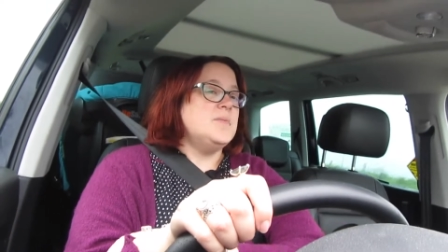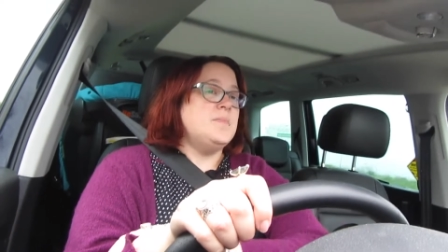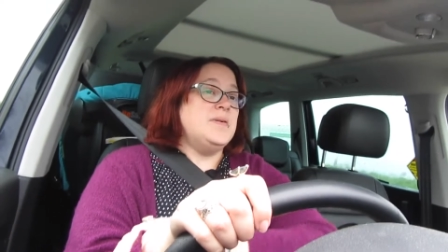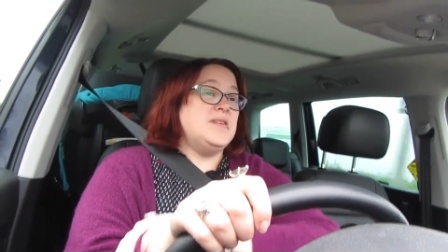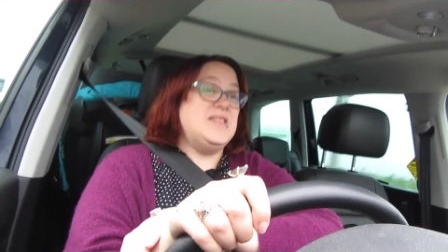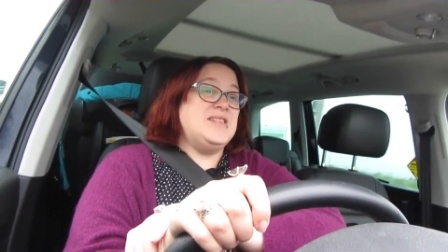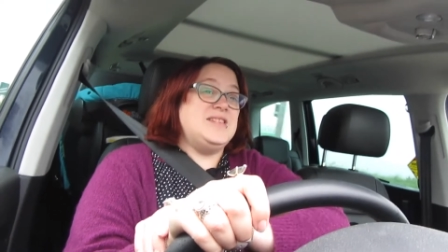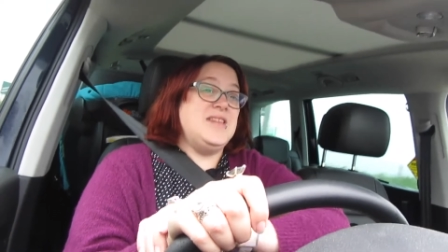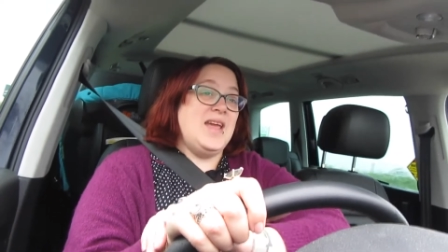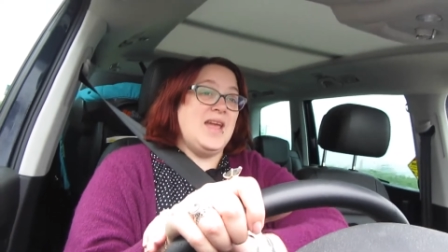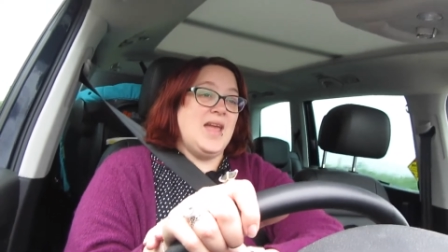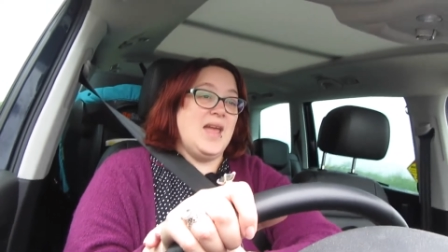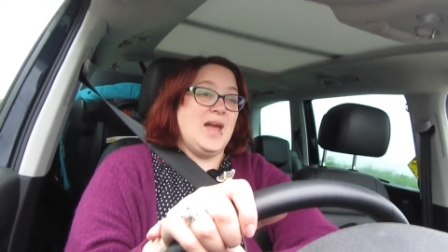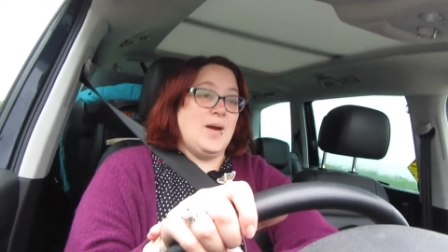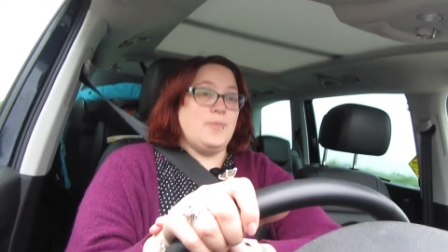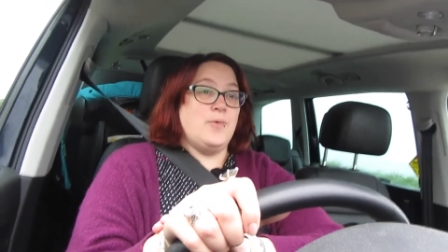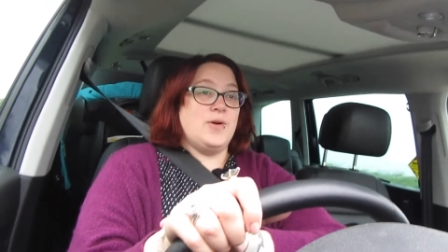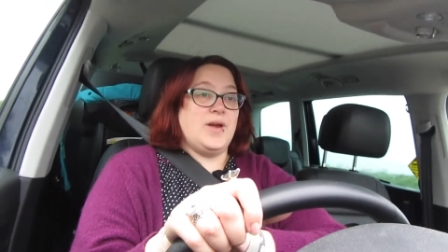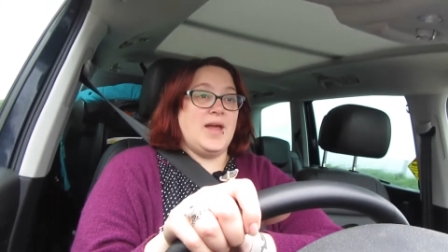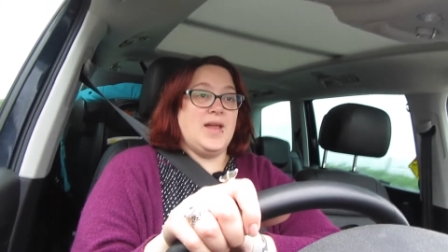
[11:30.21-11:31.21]
But today
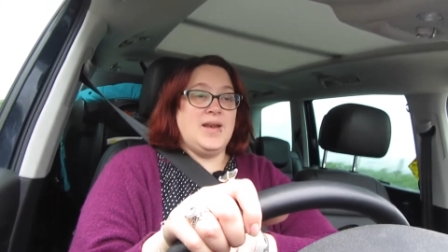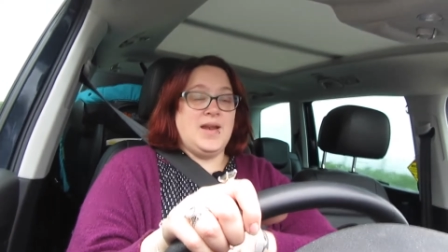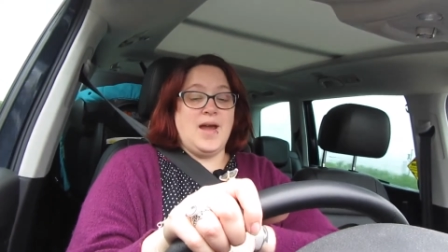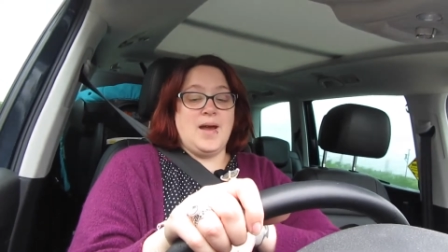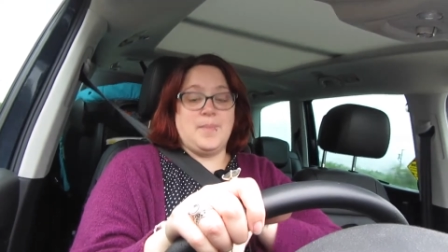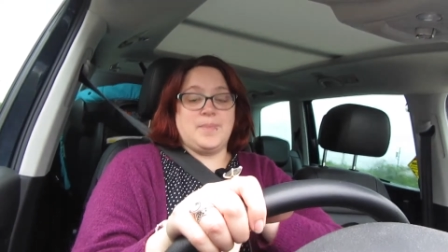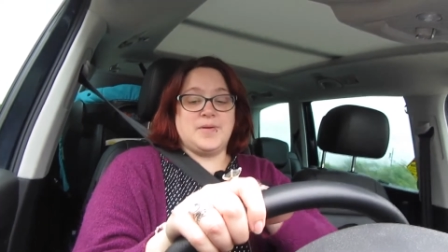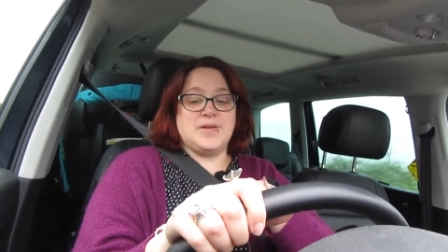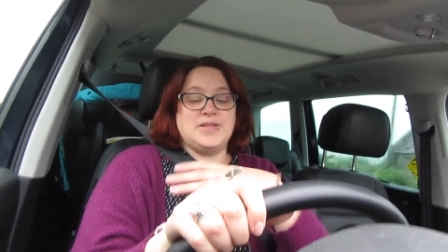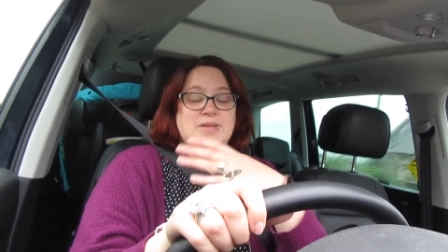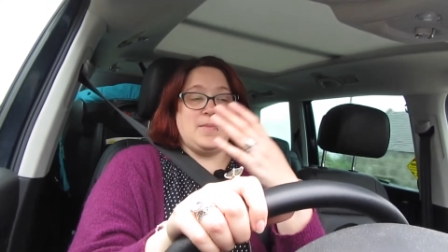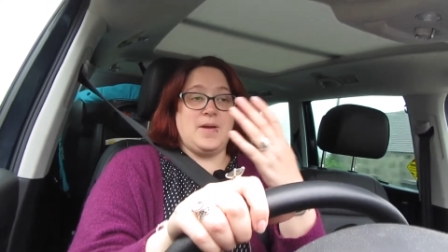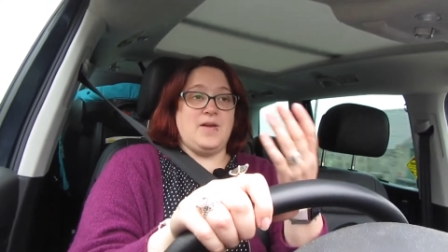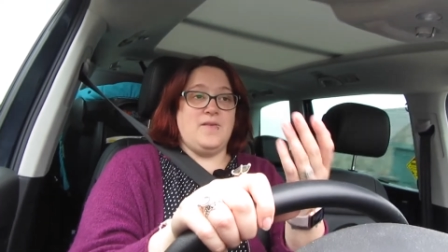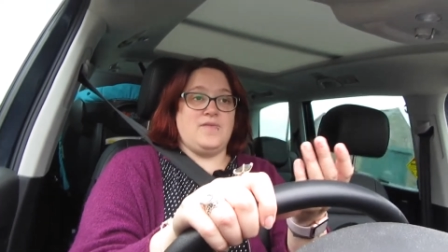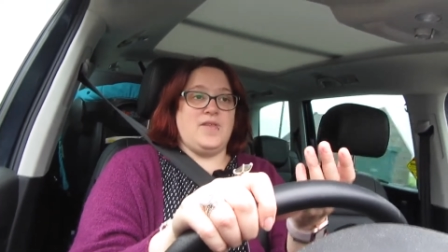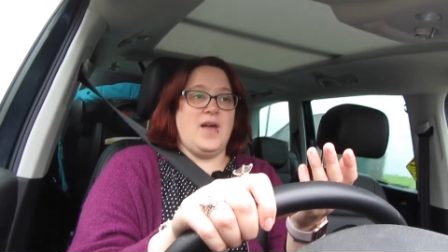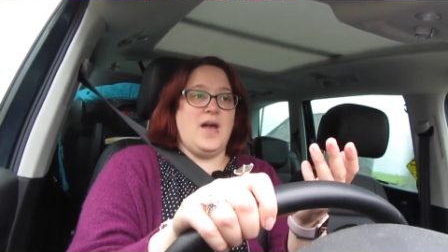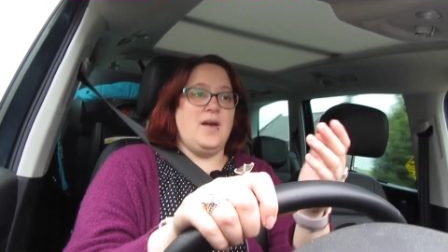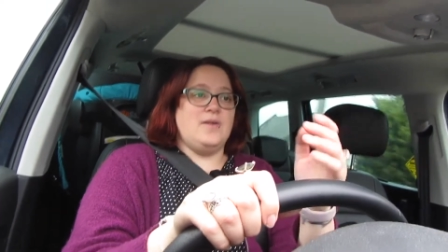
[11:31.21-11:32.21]
I'm getting up because I'm
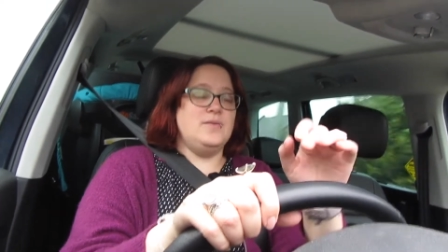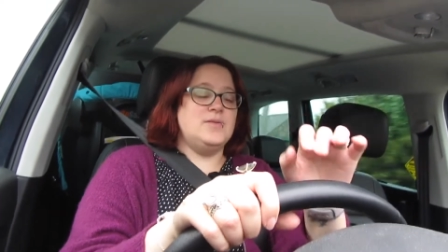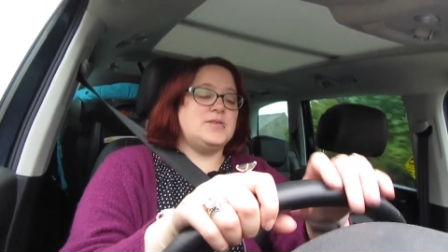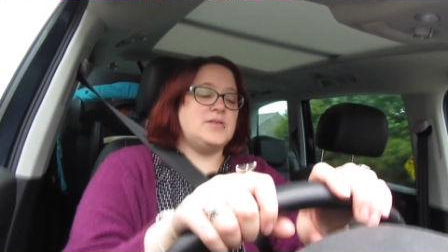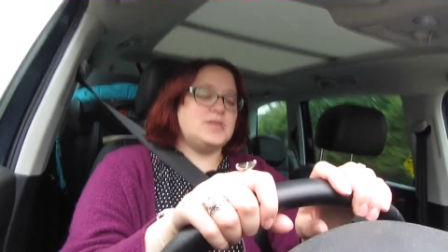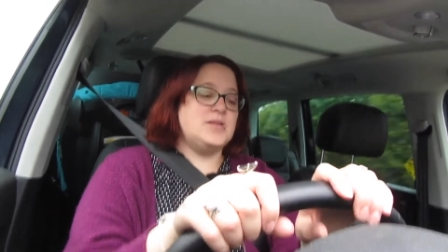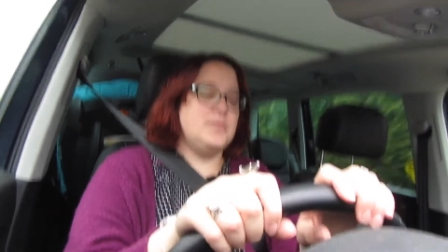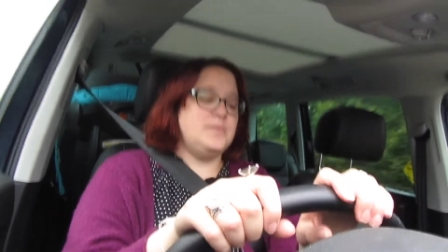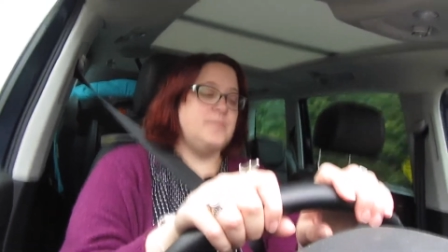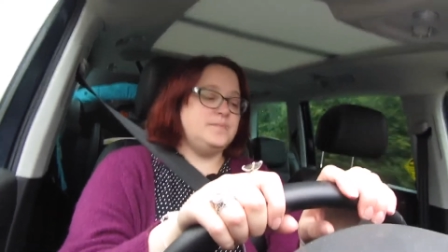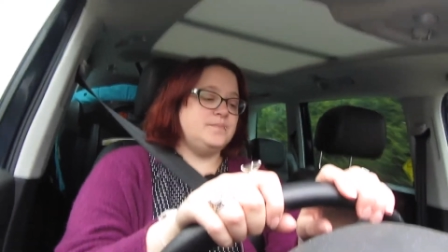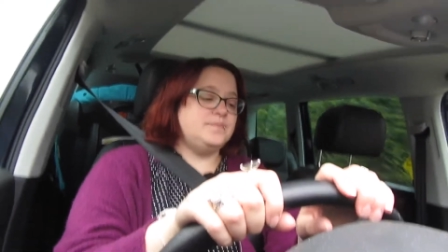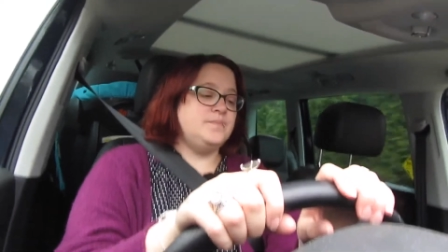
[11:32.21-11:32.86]
out of the house.